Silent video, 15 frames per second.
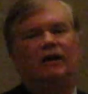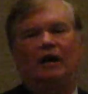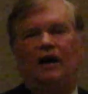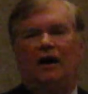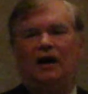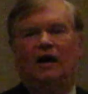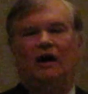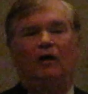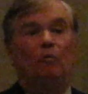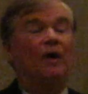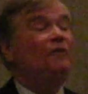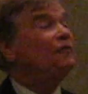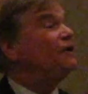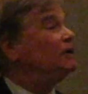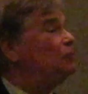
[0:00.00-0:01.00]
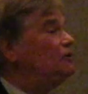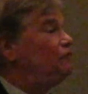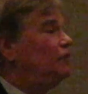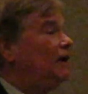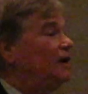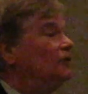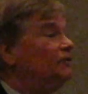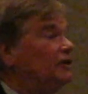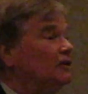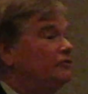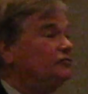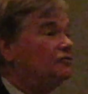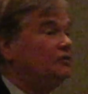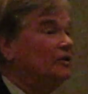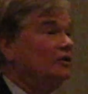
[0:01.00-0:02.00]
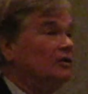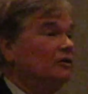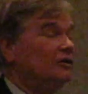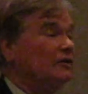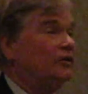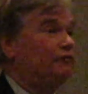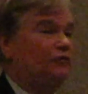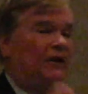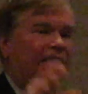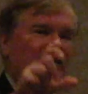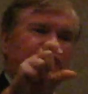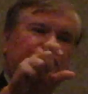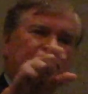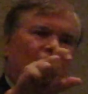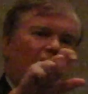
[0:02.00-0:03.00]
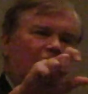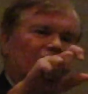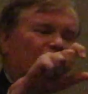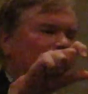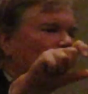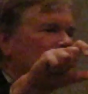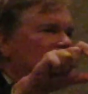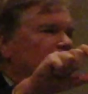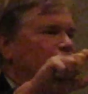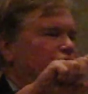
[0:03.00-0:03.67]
One thing we found is the flash drive on one of the